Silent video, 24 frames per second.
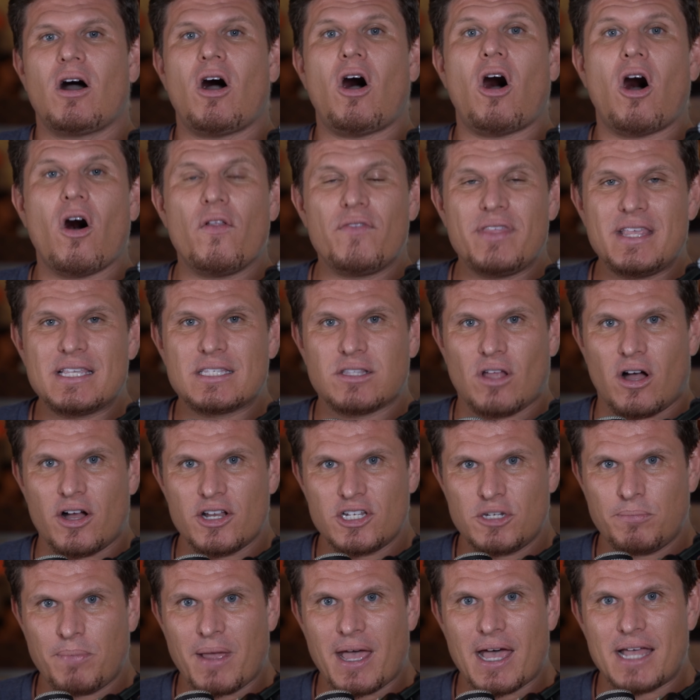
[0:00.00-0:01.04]
on these
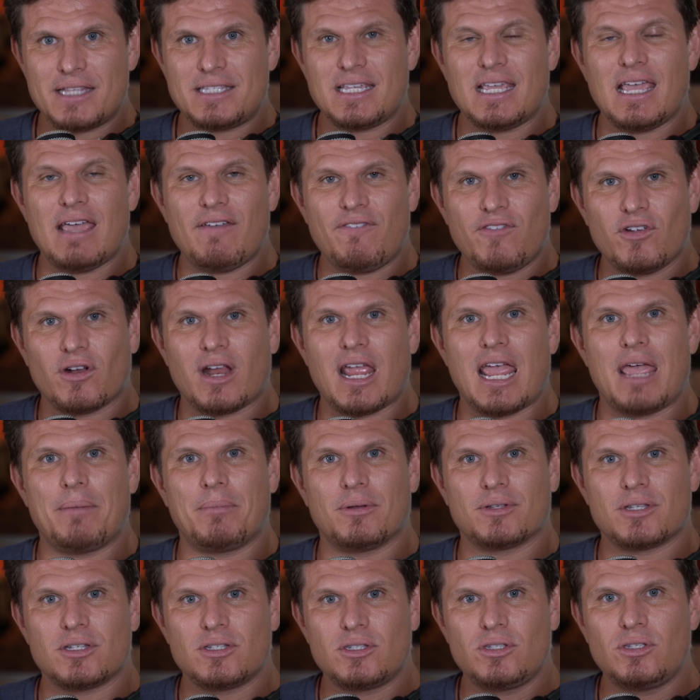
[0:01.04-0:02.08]
launch pads if you're
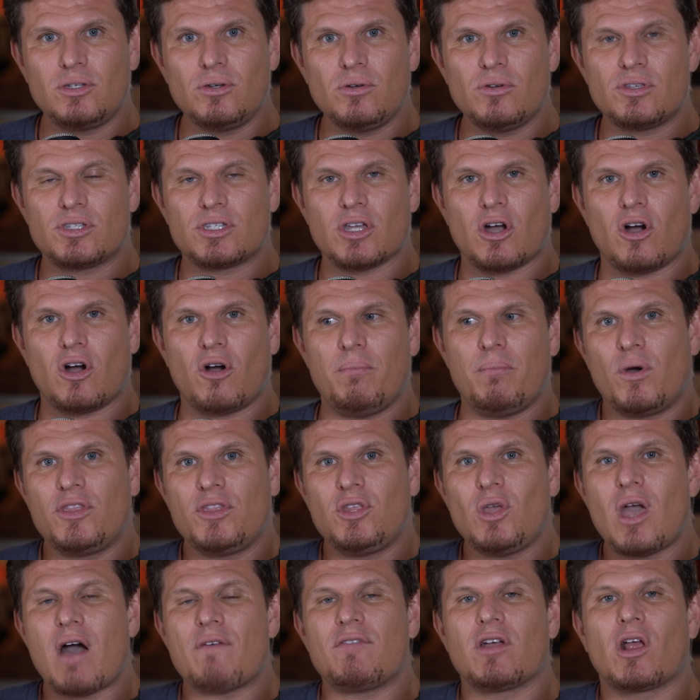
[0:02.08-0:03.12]
able to do so. When
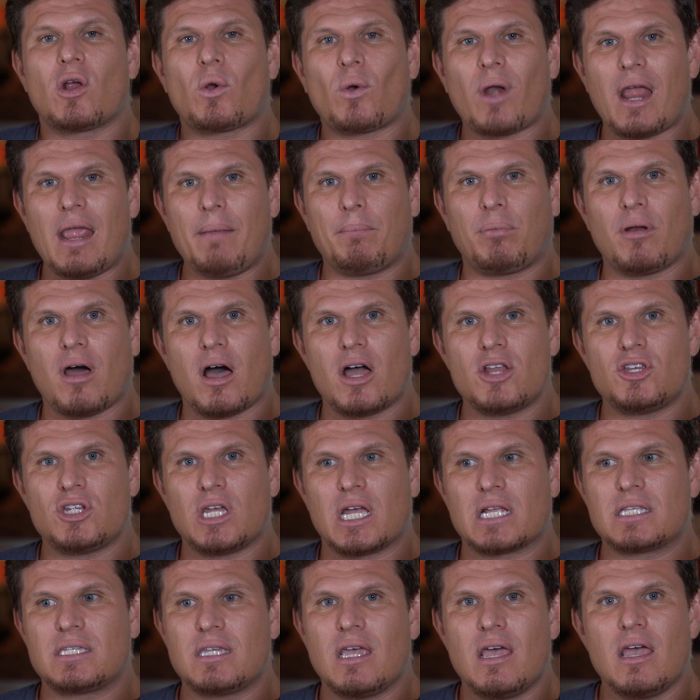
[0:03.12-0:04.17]
you have a great
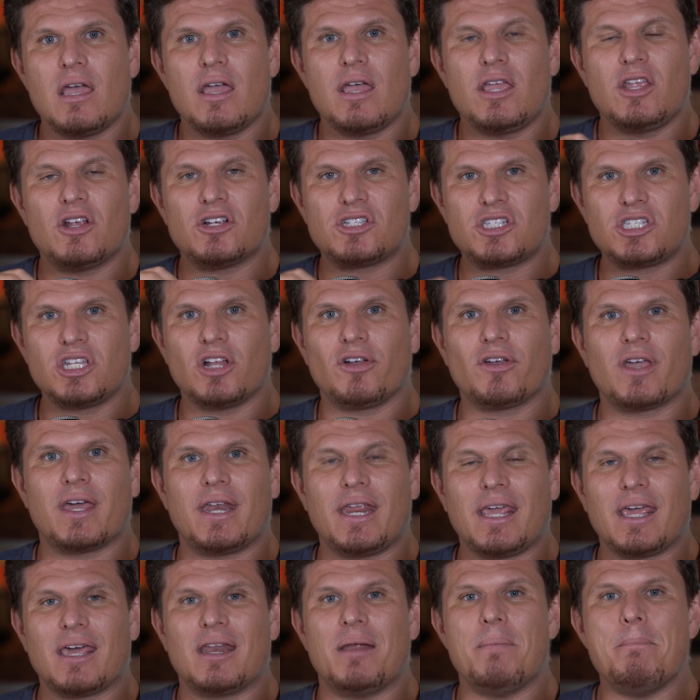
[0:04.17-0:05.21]
project, you're still
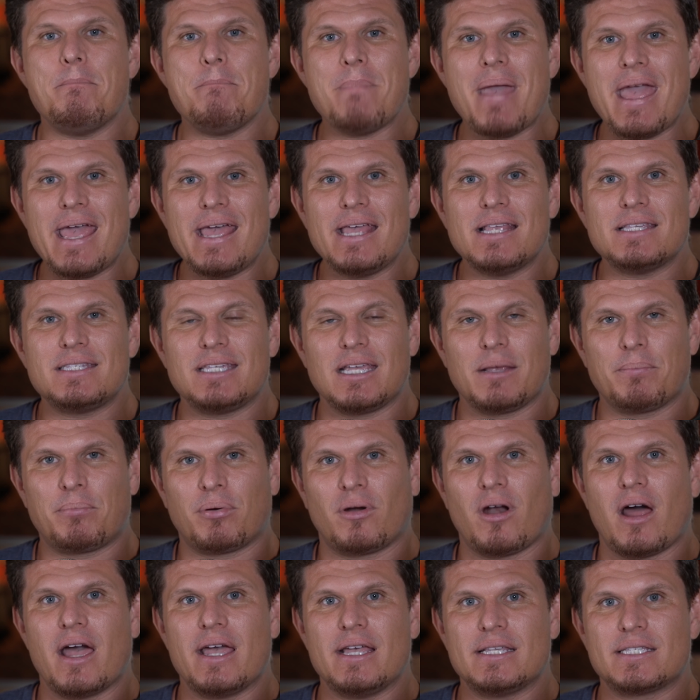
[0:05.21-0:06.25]
getting an amazing
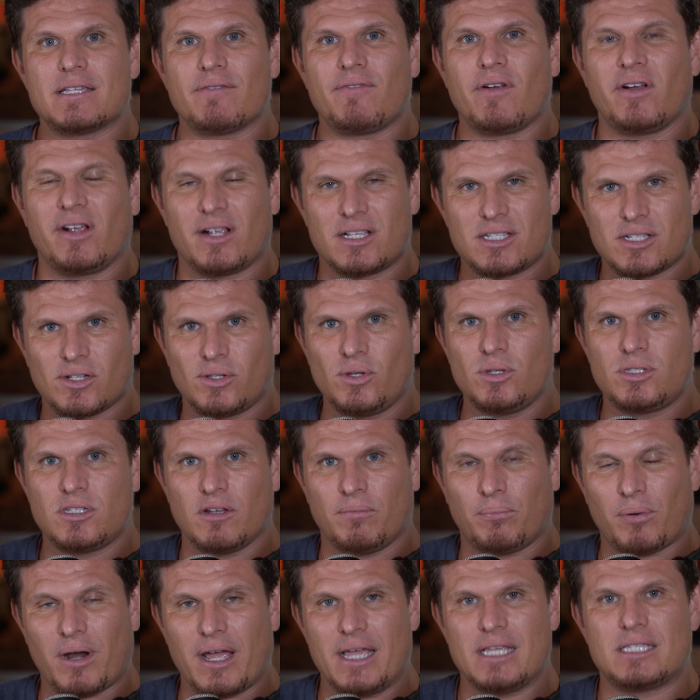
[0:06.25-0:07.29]
price, a very
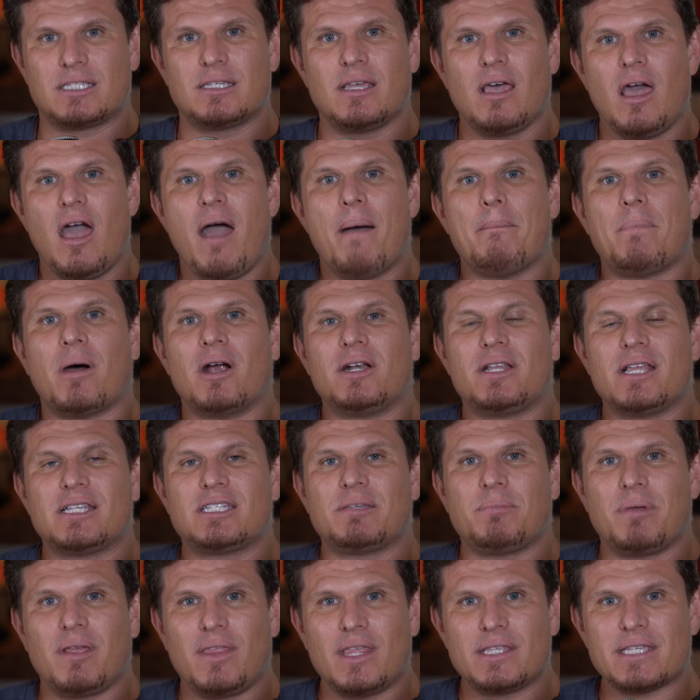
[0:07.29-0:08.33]
exclusive price,
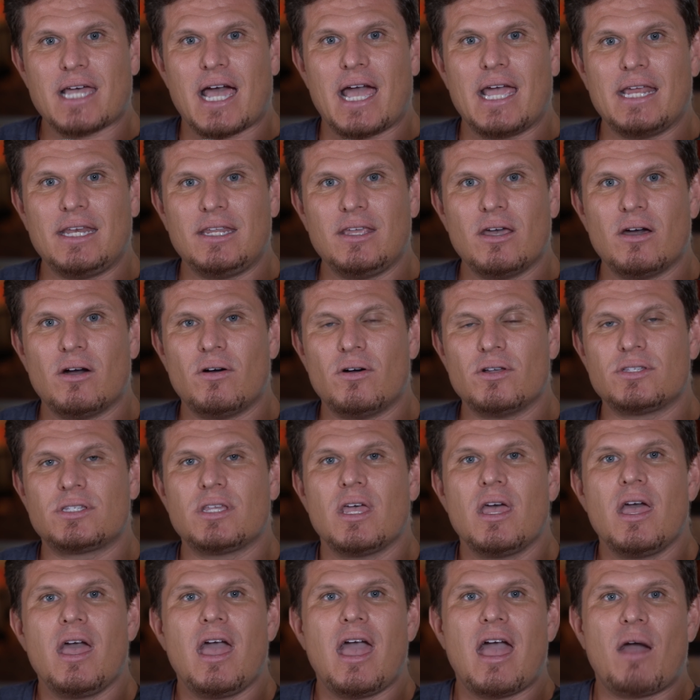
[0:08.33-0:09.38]
participating in these IDOs,
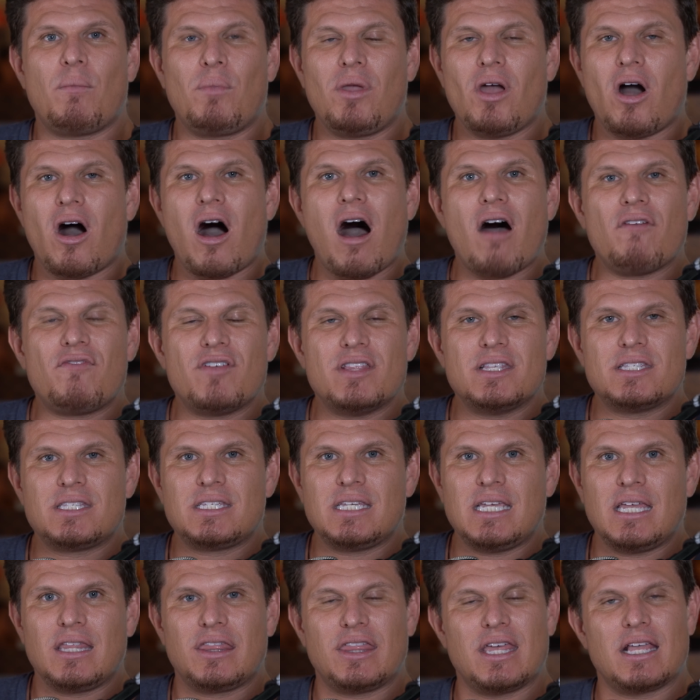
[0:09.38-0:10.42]
and we often
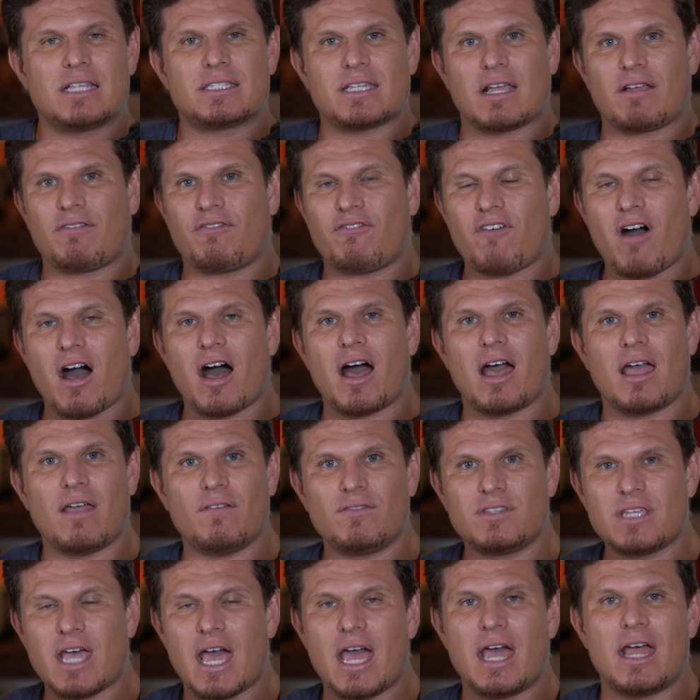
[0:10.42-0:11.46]
see things like
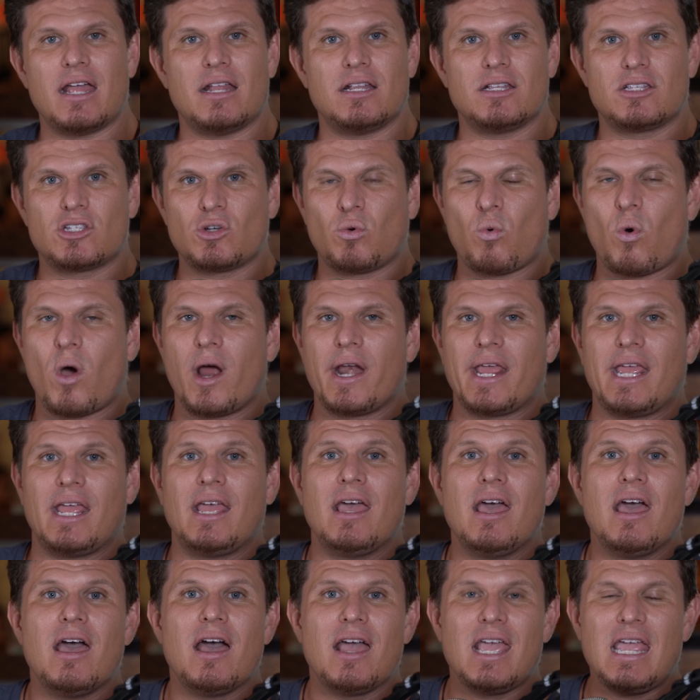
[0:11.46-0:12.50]
5, 10, 20,
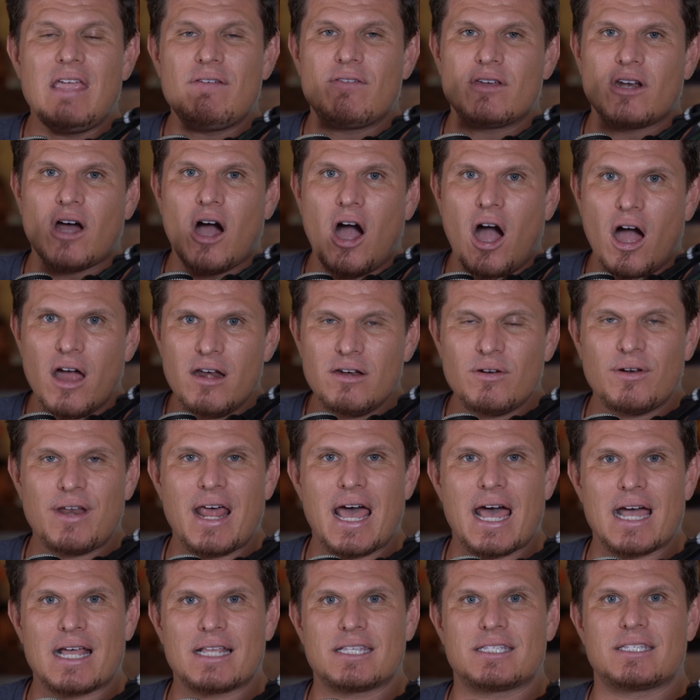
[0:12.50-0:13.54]
even
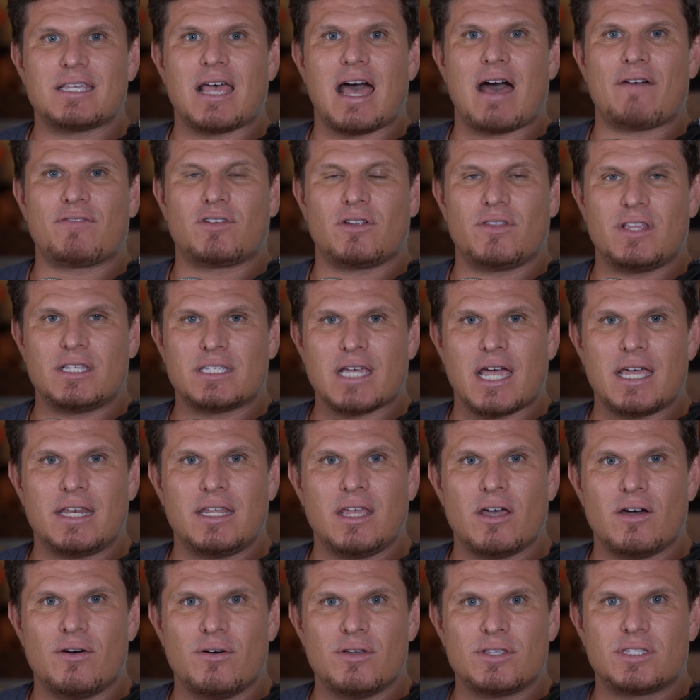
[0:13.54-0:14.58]
100x after these
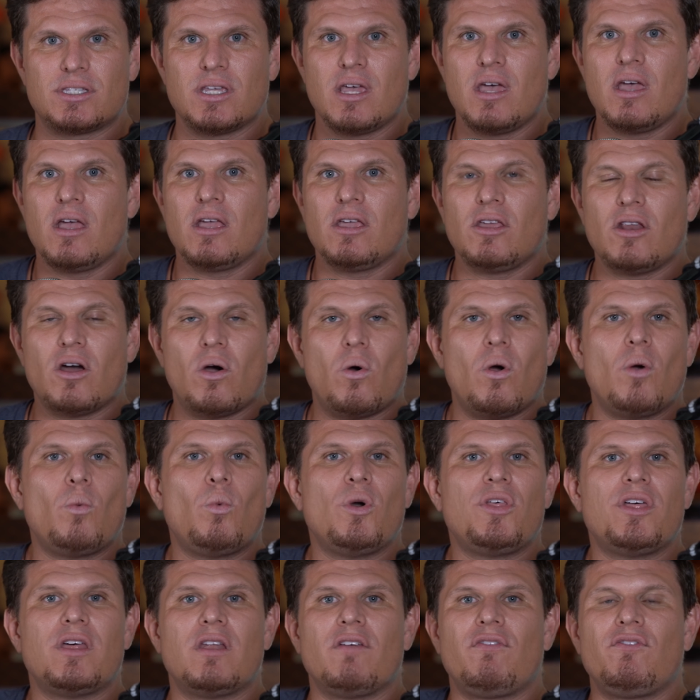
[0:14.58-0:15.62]
IDOs, you know,
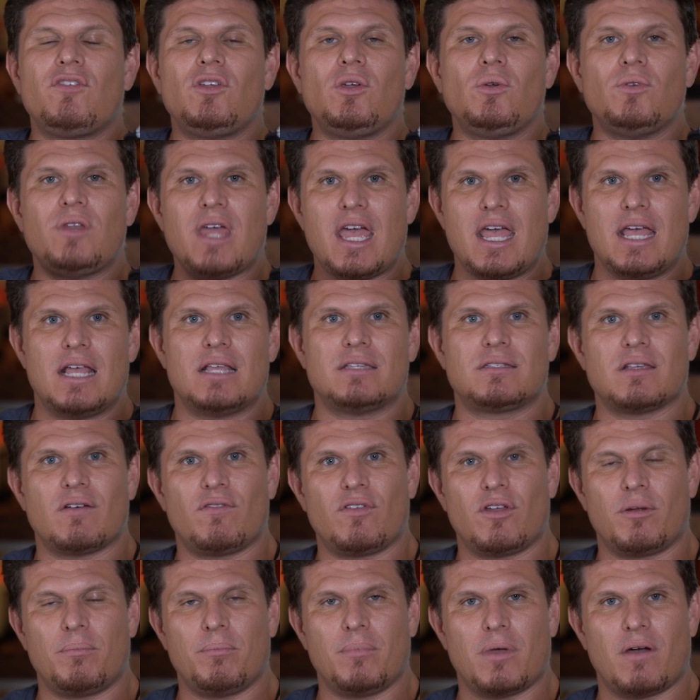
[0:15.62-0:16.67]
within a few days of
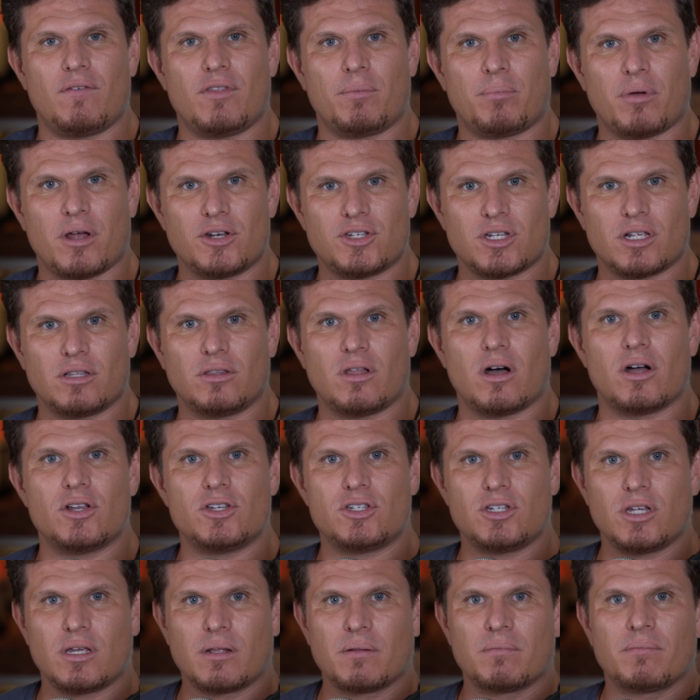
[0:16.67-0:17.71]
the project
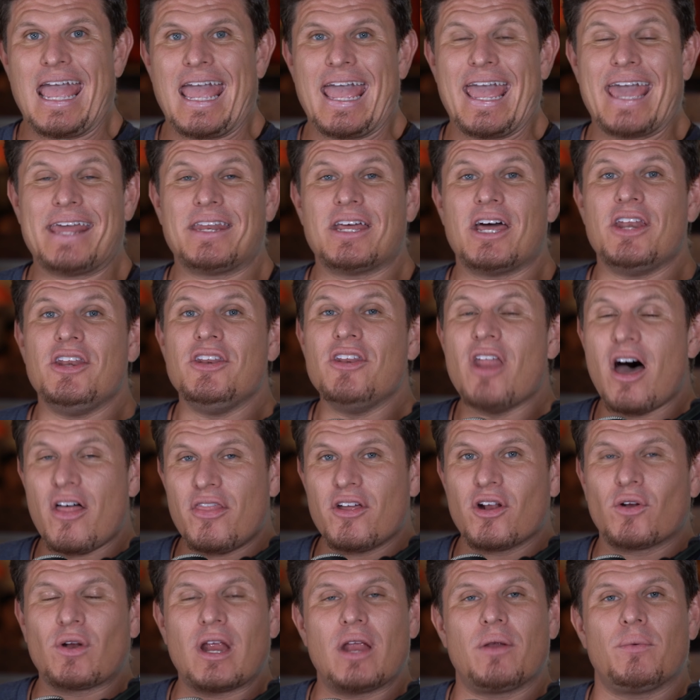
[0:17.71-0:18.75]
launching. And
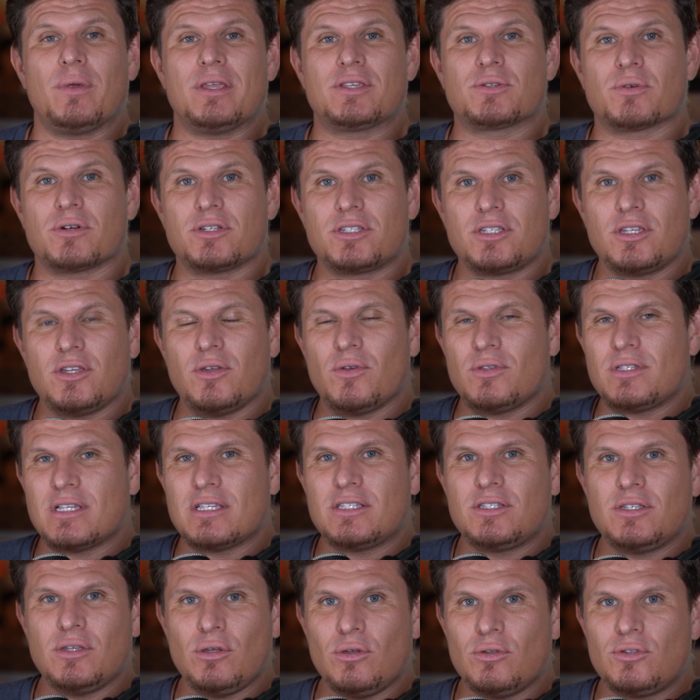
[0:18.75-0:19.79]
another great resource to use
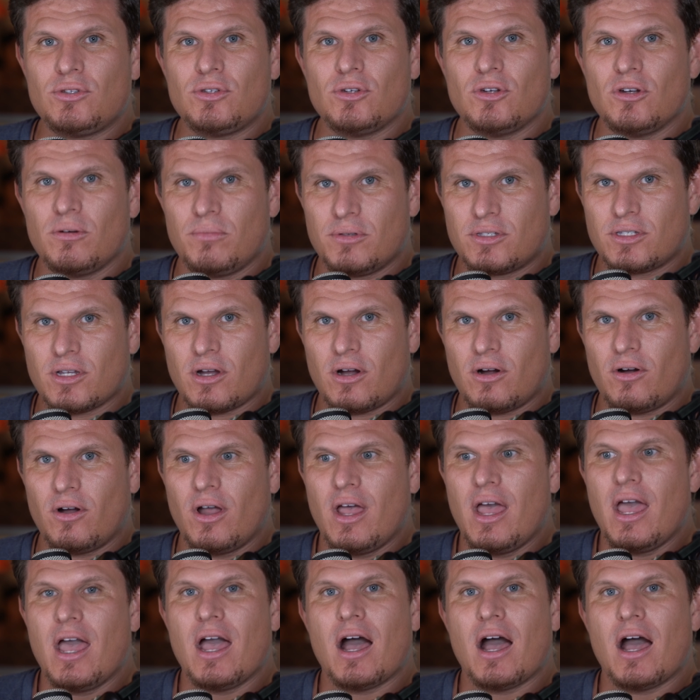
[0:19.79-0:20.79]
is YouTube. So